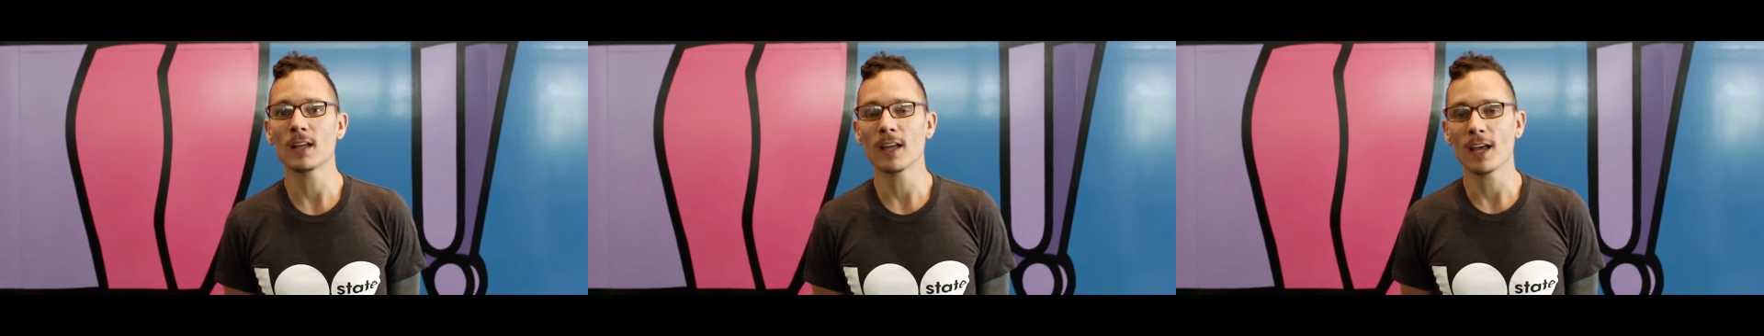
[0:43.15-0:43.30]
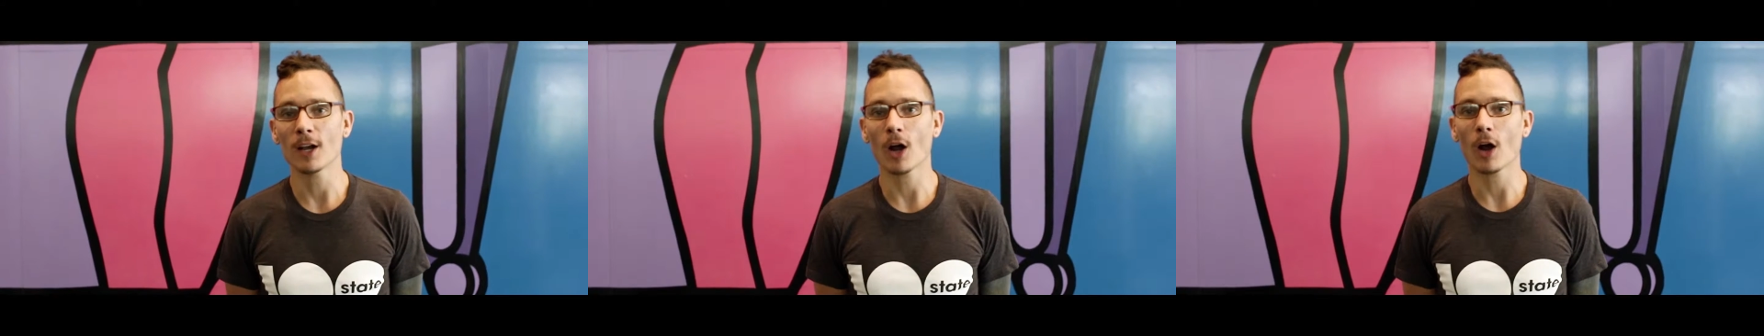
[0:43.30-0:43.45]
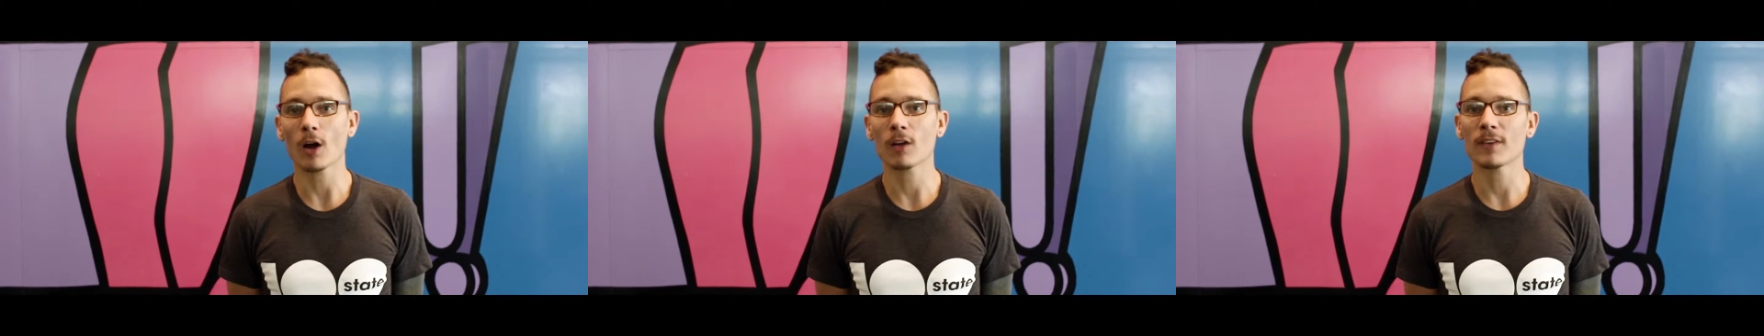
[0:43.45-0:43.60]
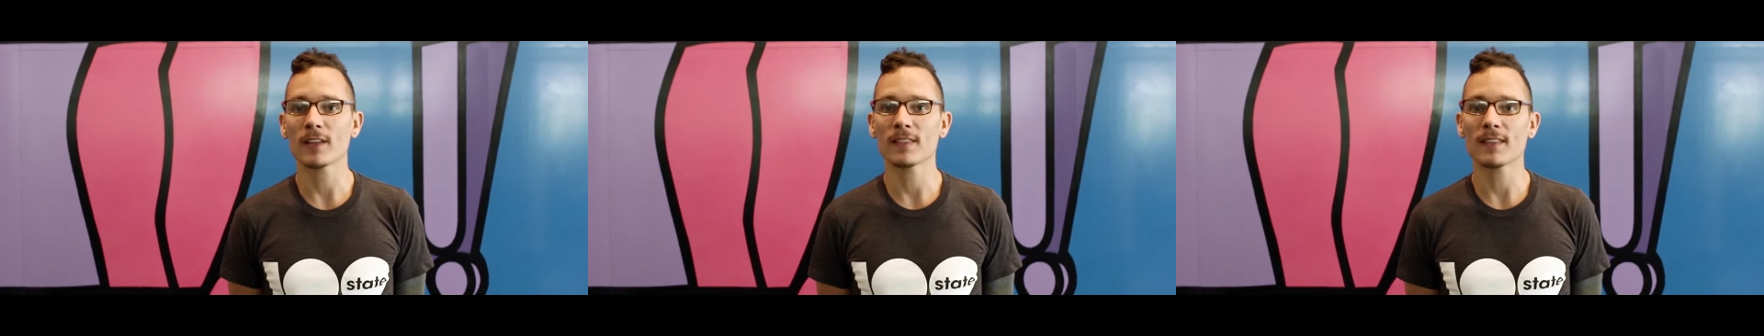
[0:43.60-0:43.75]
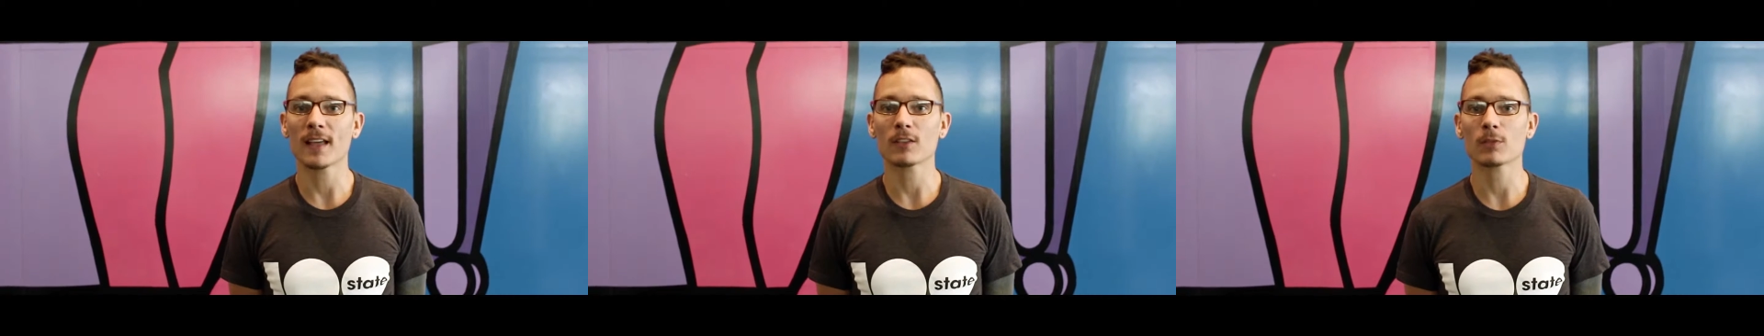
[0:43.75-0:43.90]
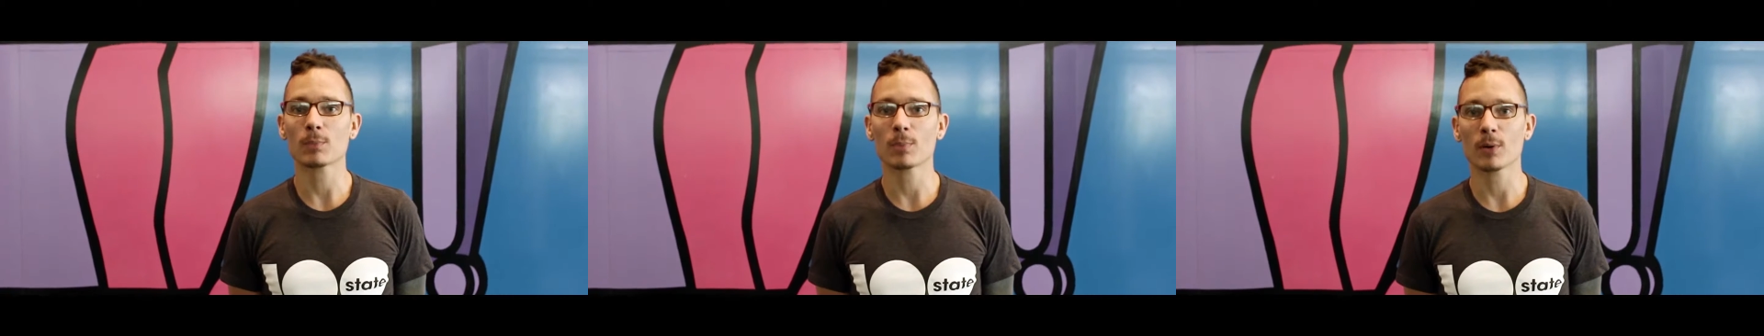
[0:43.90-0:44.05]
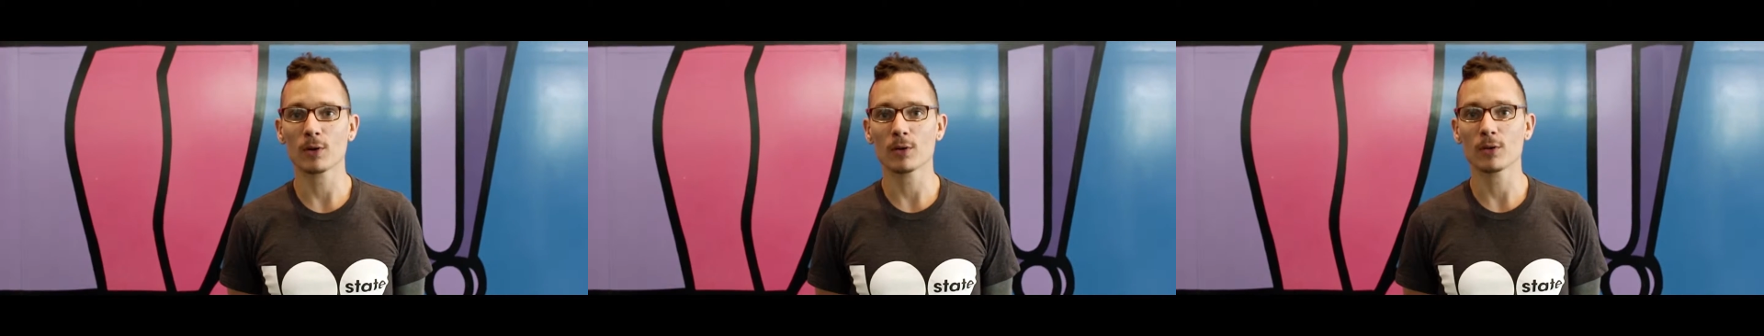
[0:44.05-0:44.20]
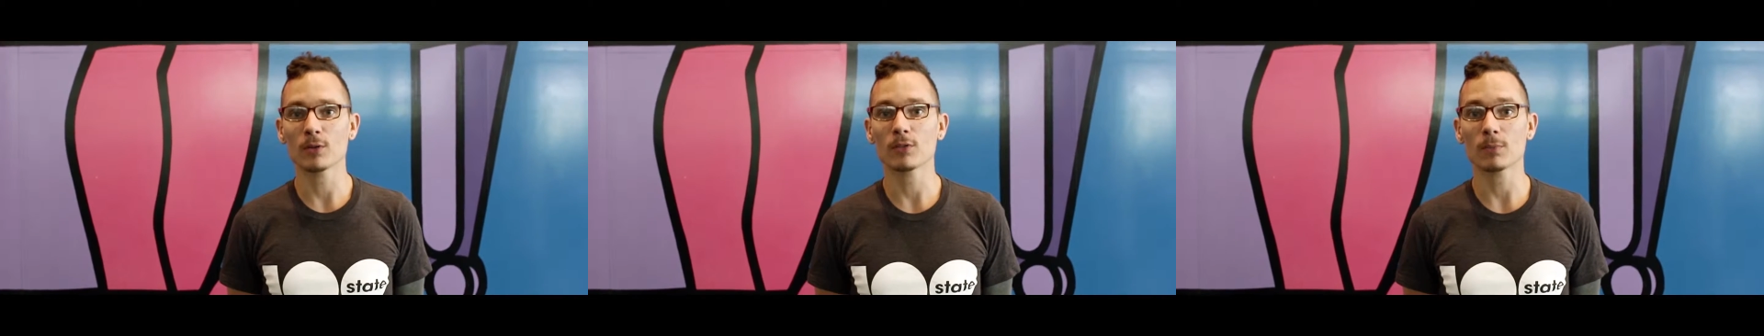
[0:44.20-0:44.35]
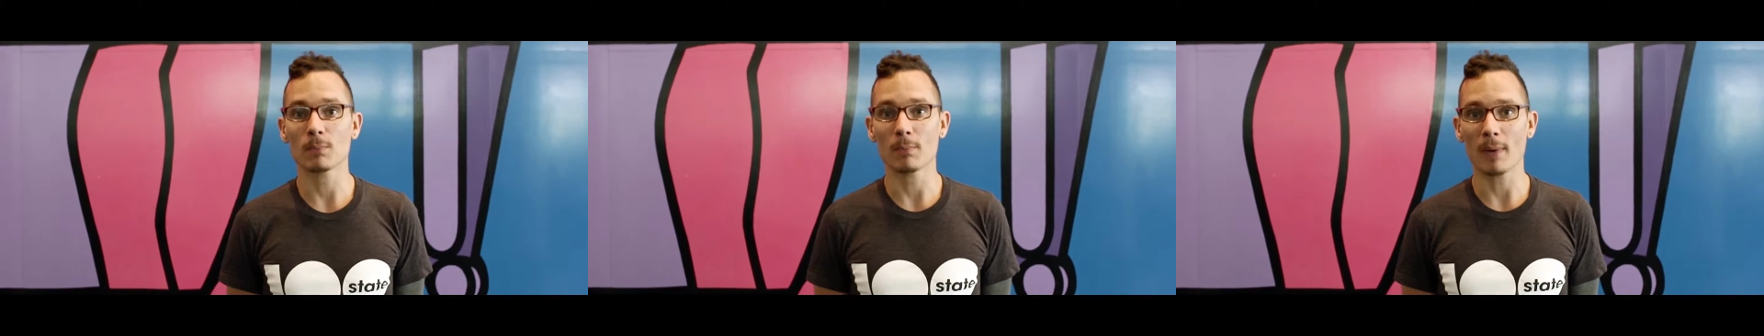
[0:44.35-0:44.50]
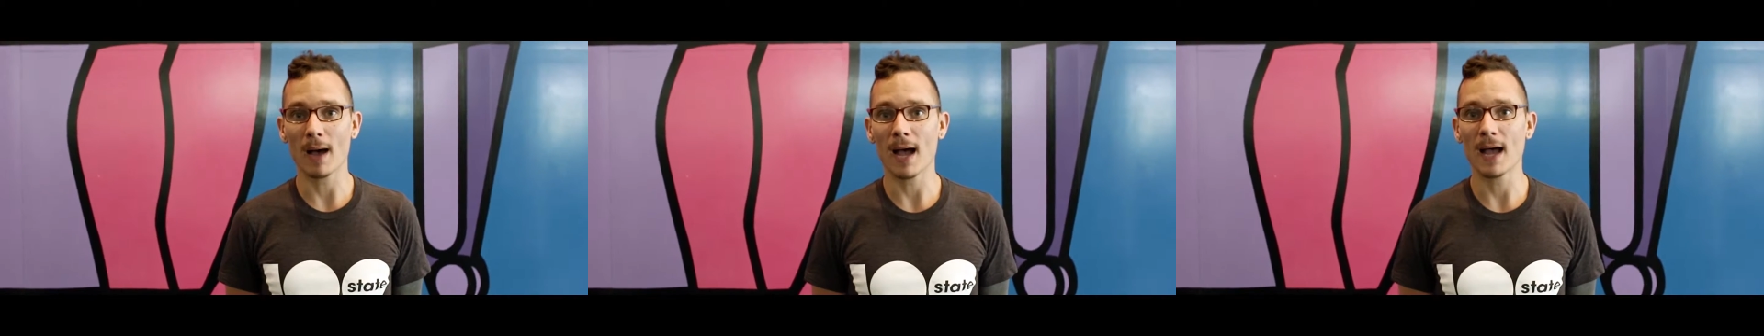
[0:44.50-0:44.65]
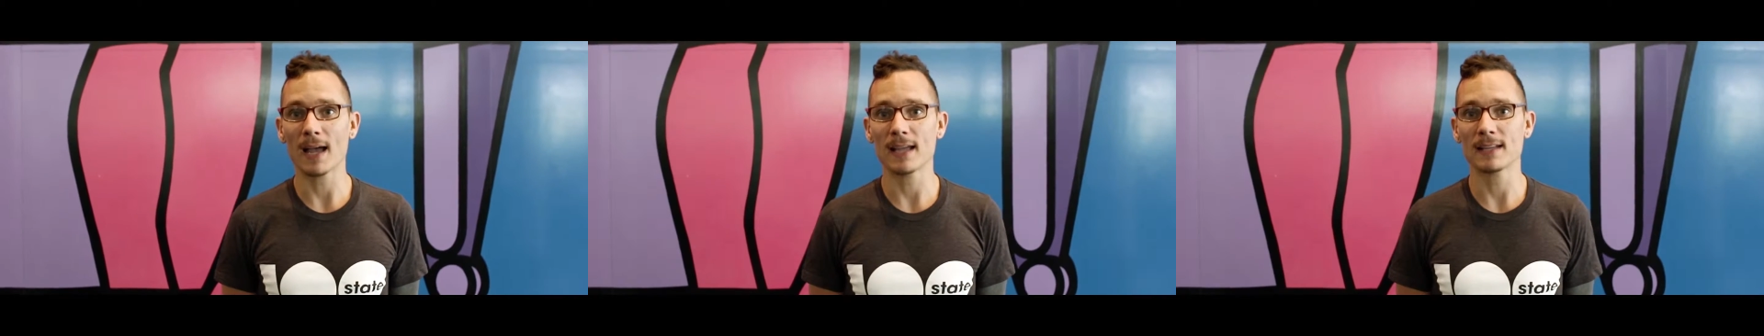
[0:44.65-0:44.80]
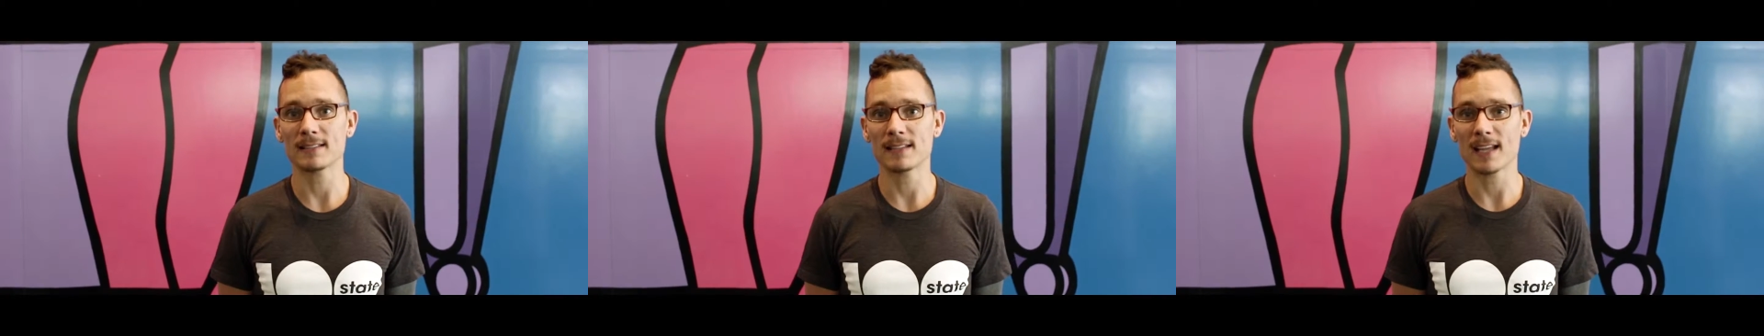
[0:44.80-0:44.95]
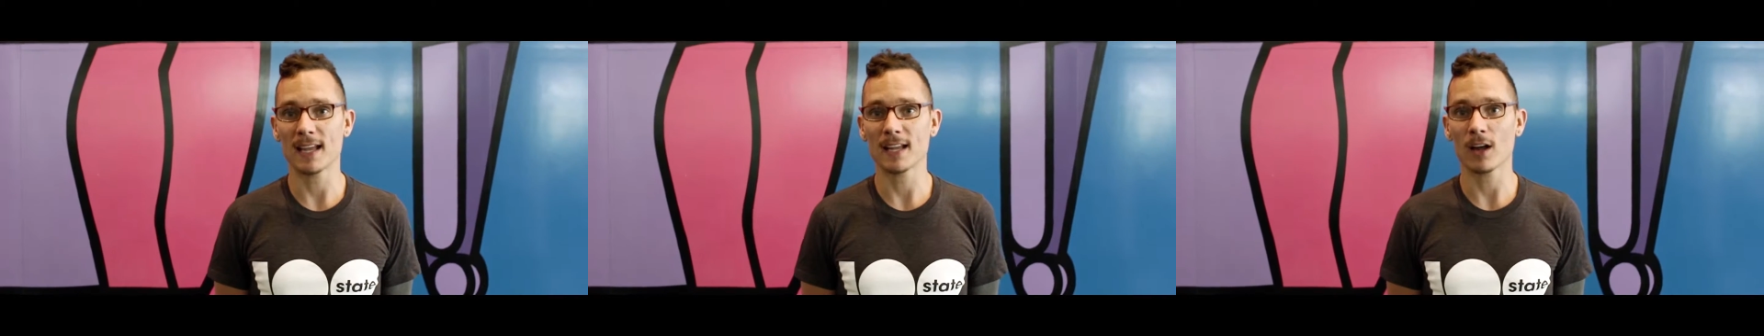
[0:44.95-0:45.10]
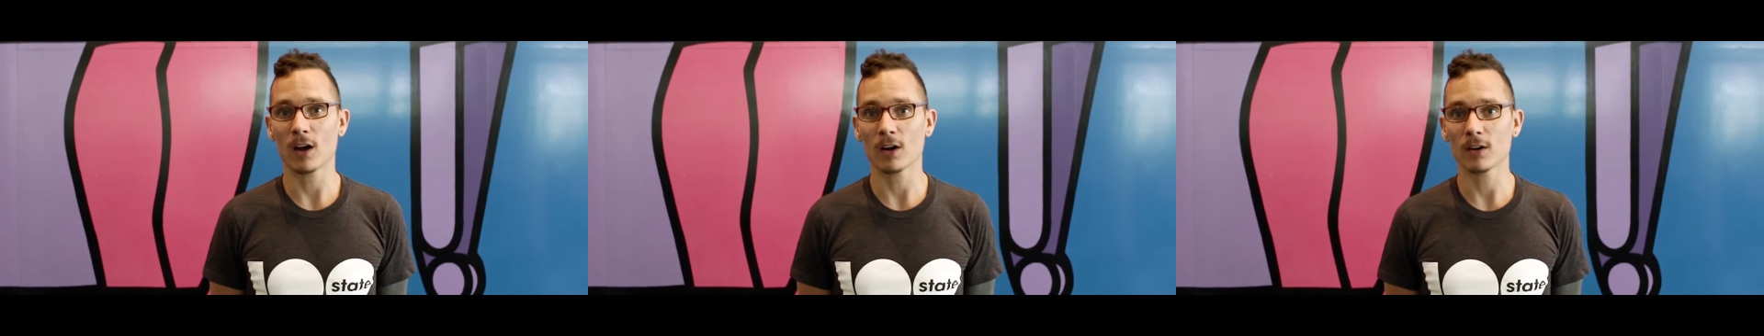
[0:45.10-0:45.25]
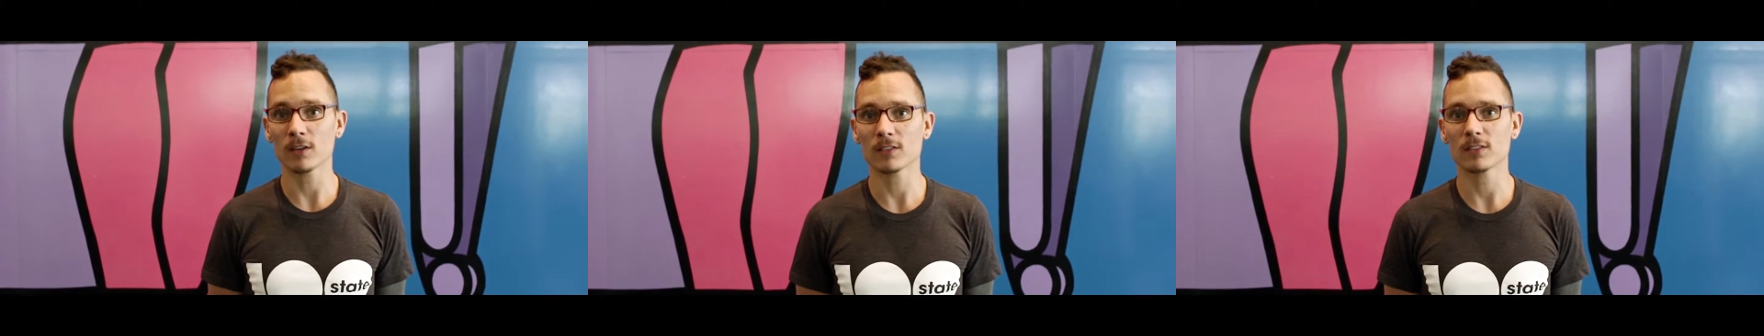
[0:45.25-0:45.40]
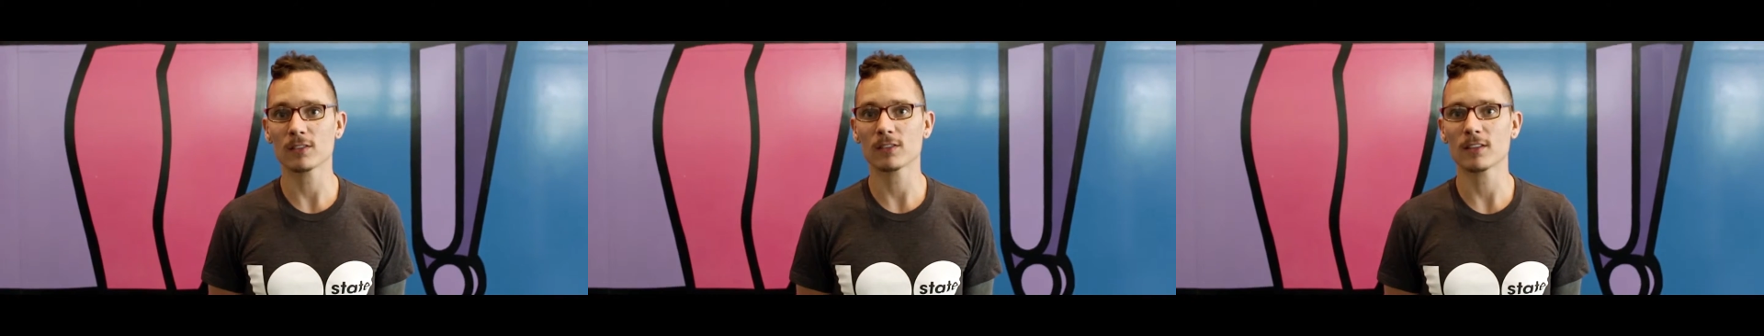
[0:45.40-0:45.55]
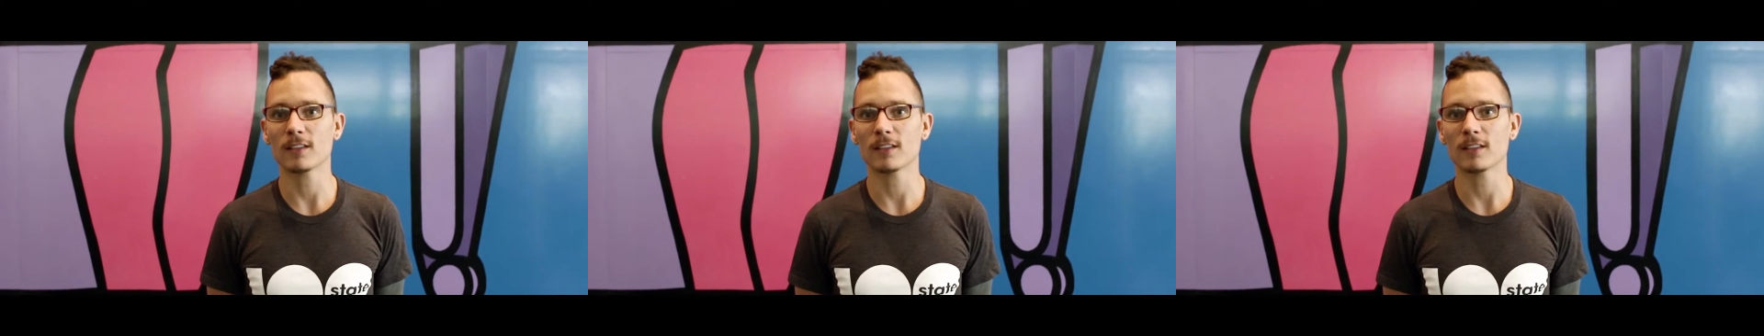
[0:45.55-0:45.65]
an art event that's produced by Dane Arts.